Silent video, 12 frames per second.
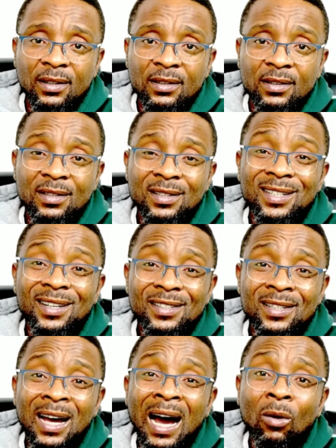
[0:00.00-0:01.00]
6
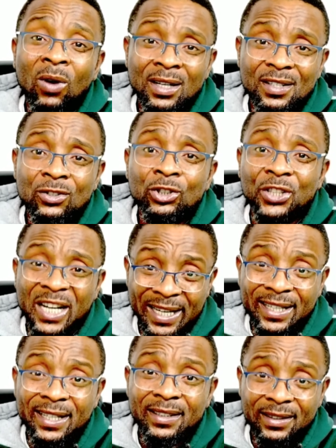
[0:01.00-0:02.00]
hours trek.